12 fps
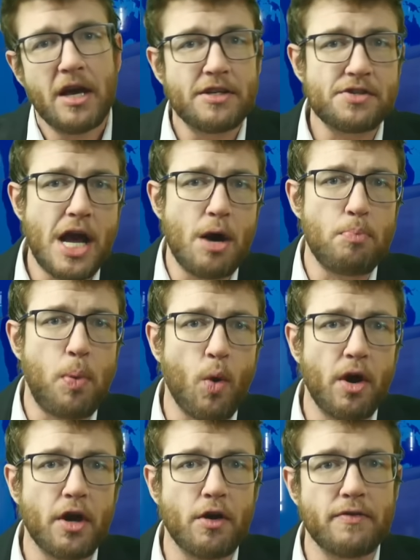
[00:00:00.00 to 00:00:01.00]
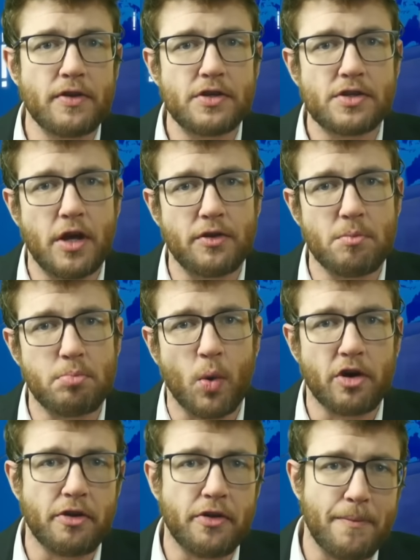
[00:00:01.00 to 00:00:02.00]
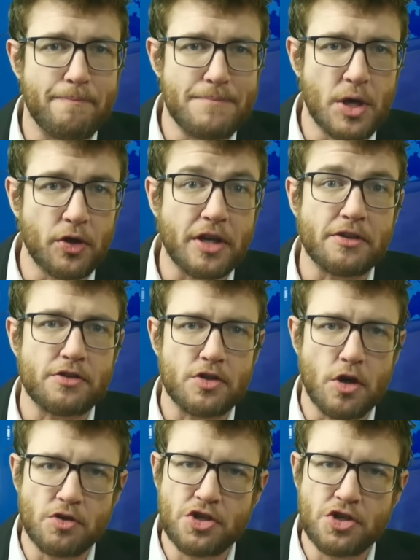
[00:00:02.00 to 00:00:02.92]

is now pouring over the southern border in the millions, no